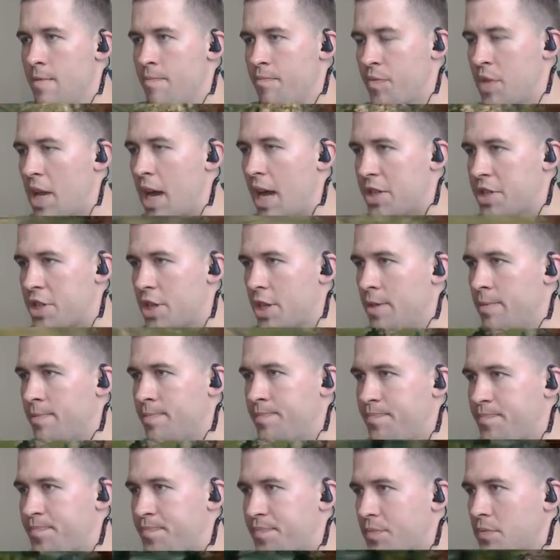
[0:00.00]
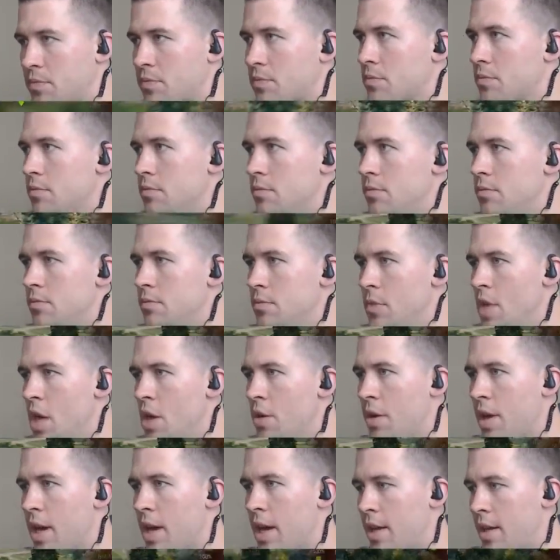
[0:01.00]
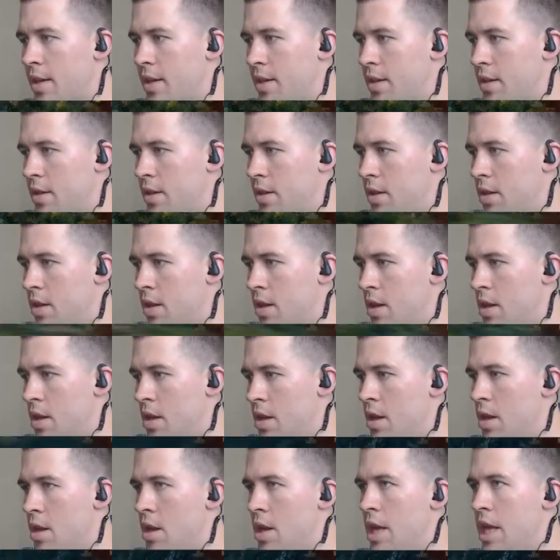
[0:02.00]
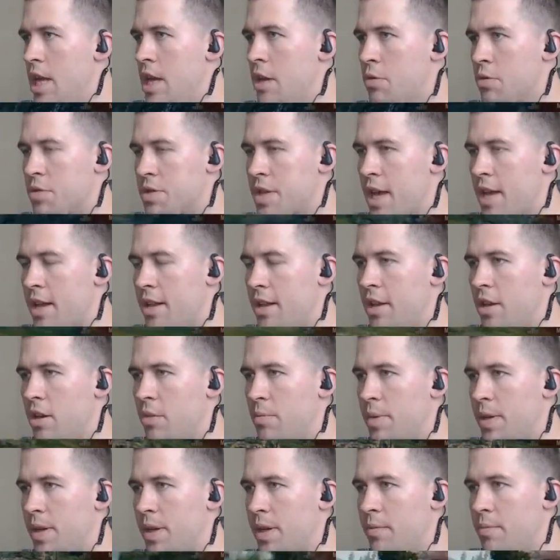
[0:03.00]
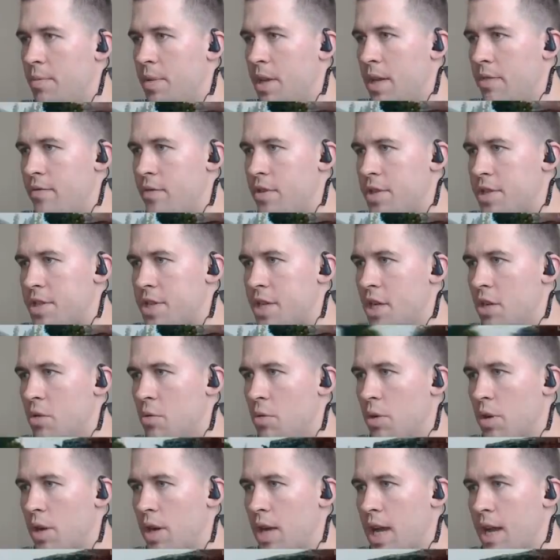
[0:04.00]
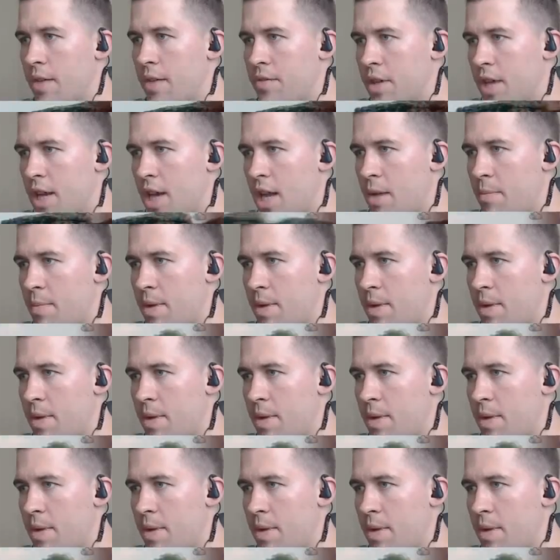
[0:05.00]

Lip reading: Gotcha. Okay. Equals out a little bit, but even still, we're going to have to kind of